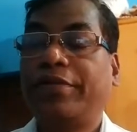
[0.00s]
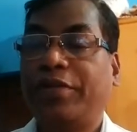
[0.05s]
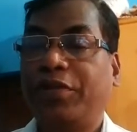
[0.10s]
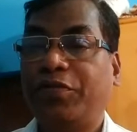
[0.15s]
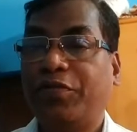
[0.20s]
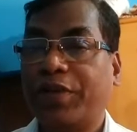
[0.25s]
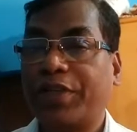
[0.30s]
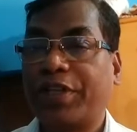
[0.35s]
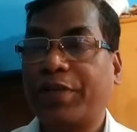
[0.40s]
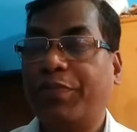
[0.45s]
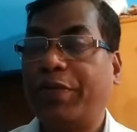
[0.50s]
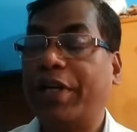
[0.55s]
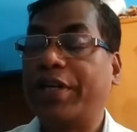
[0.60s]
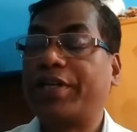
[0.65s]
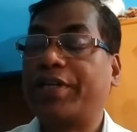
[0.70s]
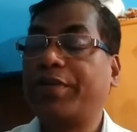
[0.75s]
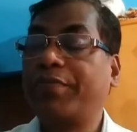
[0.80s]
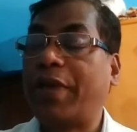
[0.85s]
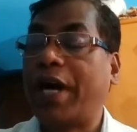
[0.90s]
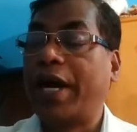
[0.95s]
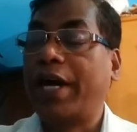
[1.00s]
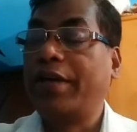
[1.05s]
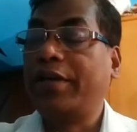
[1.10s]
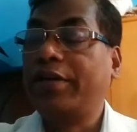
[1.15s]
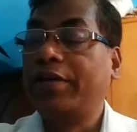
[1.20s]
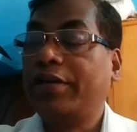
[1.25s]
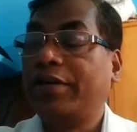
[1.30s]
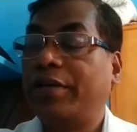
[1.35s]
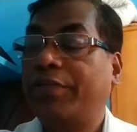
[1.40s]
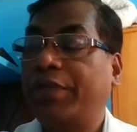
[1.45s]
He was a military
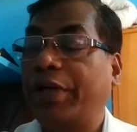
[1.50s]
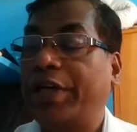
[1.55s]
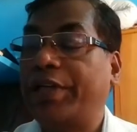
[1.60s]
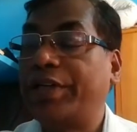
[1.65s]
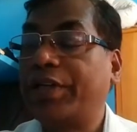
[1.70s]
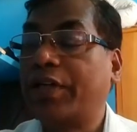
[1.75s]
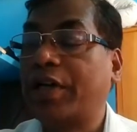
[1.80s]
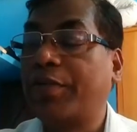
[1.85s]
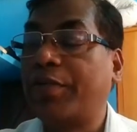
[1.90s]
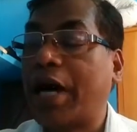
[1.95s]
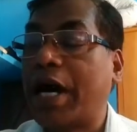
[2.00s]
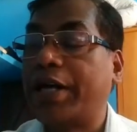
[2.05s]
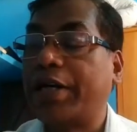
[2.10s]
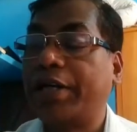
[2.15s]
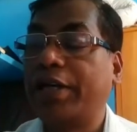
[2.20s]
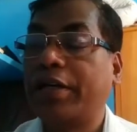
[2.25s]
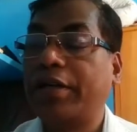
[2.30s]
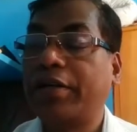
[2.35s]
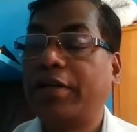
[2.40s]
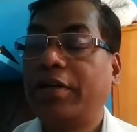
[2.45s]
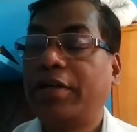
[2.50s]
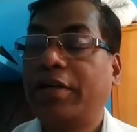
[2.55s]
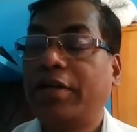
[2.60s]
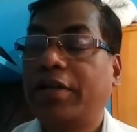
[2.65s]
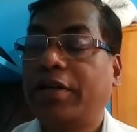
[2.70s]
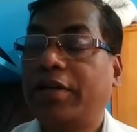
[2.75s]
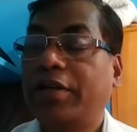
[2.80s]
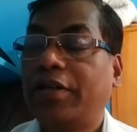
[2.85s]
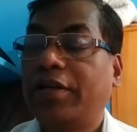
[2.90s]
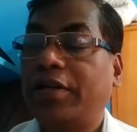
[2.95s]
man, military commander,
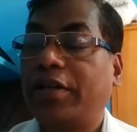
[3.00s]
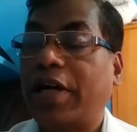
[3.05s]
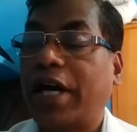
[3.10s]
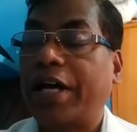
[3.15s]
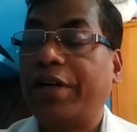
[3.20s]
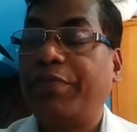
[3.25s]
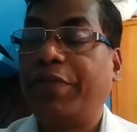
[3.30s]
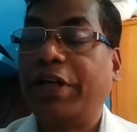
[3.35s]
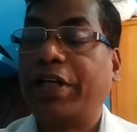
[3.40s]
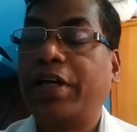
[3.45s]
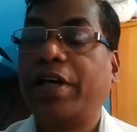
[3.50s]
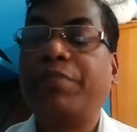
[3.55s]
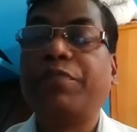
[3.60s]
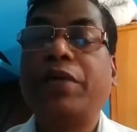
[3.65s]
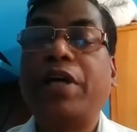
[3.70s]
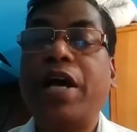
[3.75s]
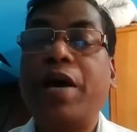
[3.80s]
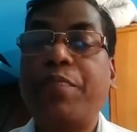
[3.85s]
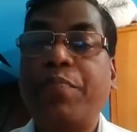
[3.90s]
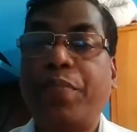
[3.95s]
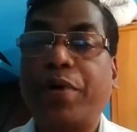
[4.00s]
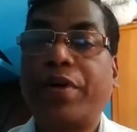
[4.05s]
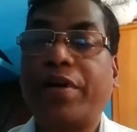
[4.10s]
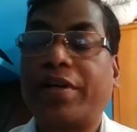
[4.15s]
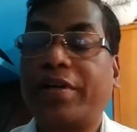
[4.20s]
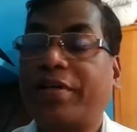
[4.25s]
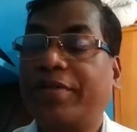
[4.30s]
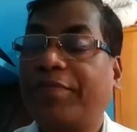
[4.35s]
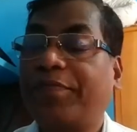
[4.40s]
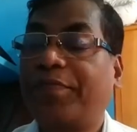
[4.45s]
and became
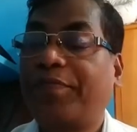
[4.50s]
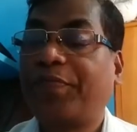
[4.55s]
emperor.